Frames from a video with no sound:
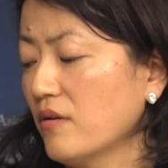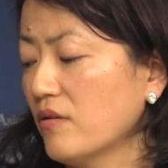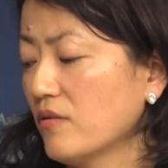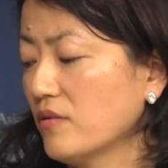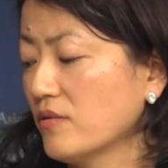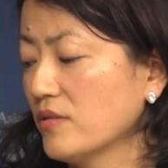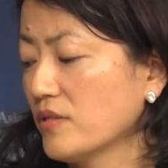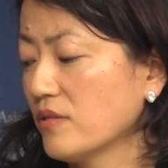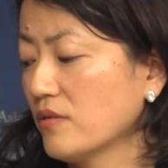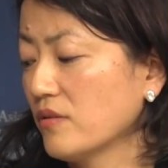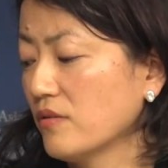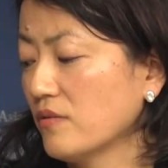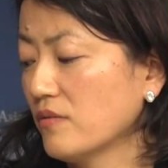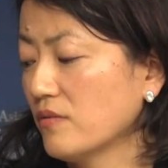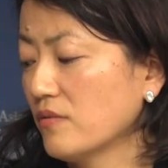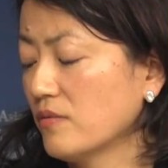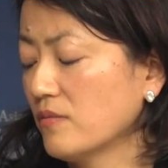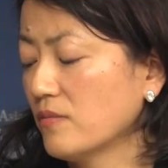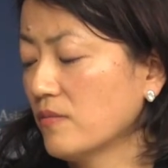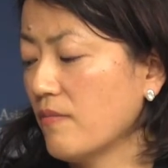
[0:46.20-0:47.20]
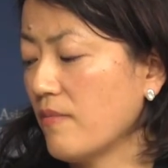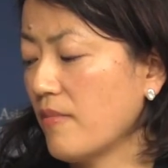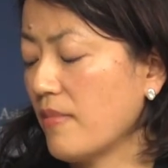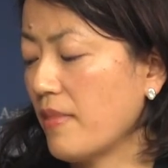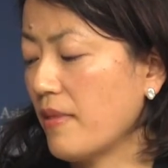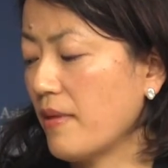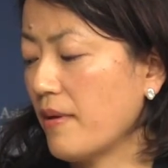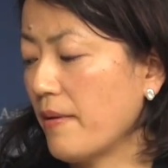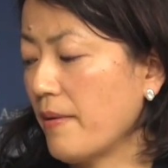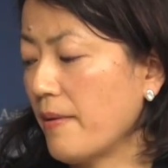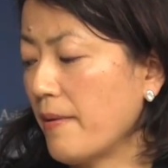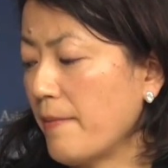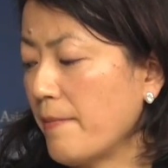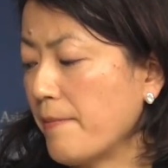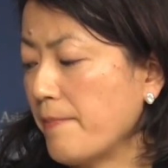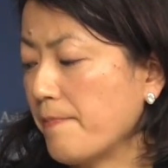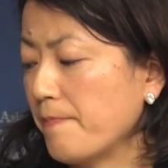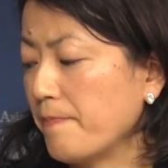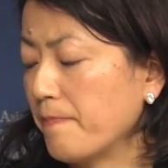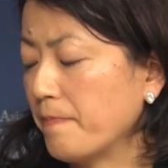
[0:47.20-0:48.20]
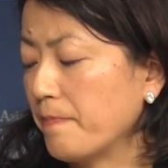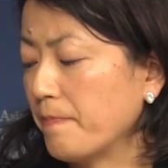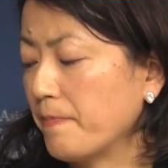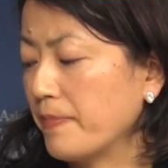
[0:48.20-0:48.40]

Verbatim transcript: Also, um,